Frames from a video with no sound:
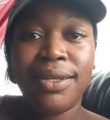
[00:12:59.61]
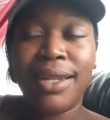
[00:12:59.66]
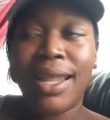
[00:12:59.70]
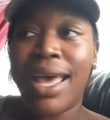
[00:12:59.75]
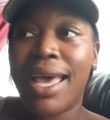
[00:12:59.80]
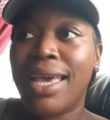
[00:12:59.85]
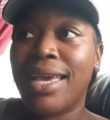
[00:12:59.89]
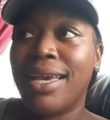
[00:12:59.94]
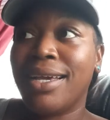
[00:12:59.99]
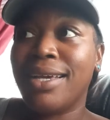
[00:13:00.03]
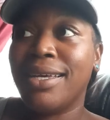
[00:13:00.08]

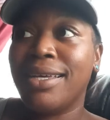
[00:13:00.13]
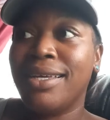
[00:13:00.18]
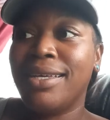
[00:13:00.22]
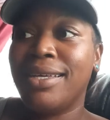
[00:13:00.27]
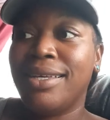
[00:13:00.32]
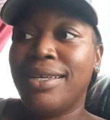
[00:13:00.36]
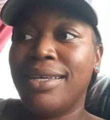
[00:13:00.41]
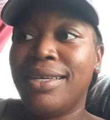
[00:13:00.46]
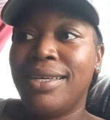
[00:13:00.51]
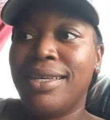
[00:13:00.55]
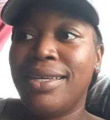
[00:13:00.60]
Like
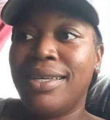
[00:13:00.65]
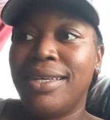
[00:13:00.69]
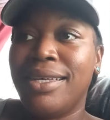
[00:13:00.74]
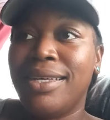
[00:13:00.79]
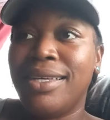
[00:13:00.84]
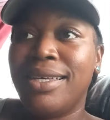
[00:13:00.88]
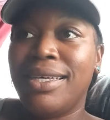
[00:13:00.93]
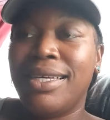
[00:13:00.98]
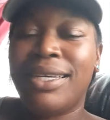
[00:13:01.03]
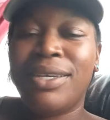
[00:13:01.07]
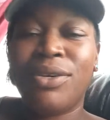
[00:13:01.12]

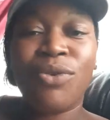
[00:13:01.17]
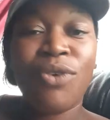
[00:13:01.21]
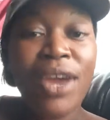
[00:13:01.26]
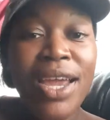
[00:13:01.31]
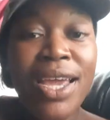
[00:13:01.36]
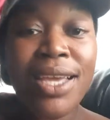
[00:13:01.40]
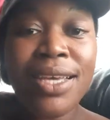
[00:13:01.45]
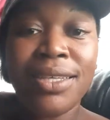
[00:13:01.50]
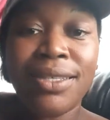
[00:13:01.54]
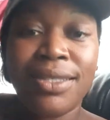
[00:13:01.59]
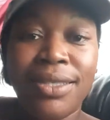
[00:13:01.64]

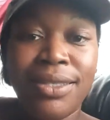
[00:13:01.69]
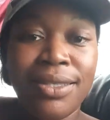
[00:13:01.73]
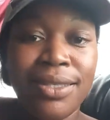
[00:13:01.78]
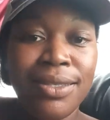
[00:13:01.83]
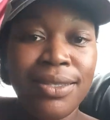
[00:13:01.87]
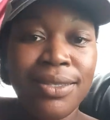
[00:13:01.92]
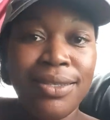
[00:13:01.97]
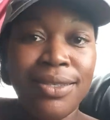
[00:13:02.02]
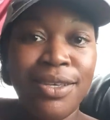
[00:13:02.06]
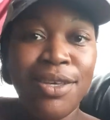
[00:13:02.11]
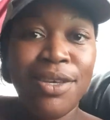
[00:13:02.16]

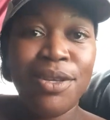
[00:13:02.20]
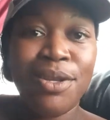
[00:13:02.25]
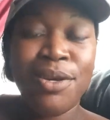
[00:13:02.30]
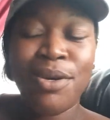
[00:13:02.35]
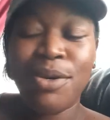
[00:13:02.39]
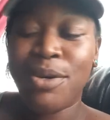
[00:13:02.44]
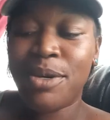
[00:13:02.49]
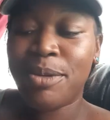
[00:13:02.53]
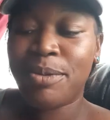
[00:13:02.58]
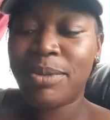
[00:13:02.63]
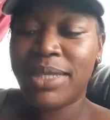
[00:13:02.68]
grace. You
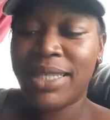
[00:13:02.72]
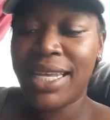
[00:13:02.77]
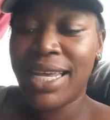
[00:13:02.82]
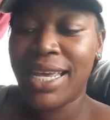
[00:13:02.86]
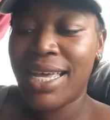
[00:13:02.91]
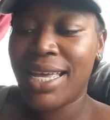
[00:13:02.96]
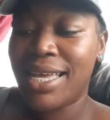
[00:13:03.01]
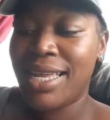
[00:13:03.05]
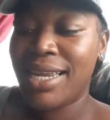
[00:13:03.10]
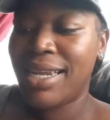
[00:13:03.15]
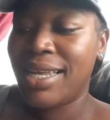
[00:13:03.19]
know what I'm
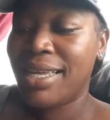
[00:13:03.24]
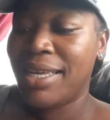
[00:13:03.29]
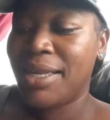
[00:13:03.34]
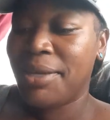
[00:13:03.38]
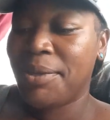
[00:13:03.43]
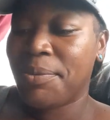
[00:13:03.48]
saying?